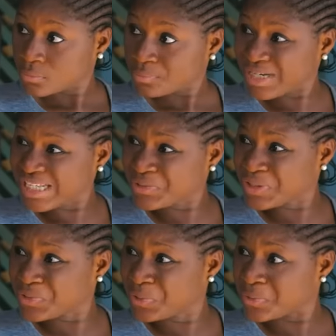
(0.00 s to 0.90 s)
Bliss
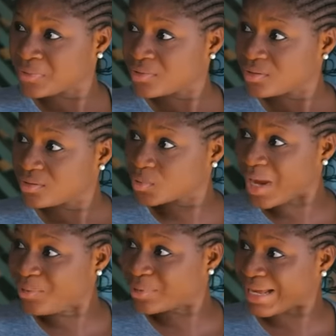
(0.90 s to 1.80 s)
with who? Do
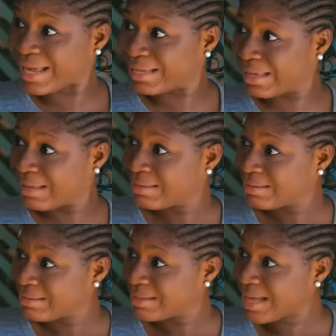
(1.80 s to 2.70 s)
I look like I care?
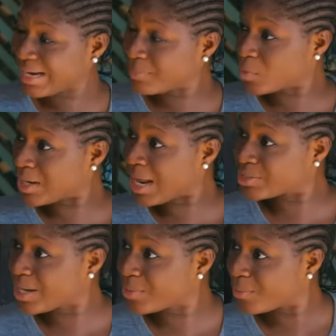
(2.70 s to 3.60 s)
Adem kwen na
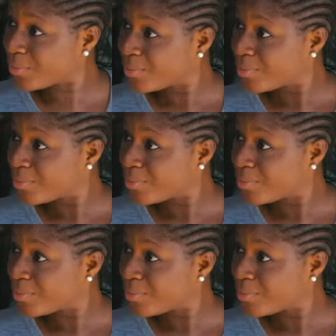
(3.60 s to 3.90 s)
chego.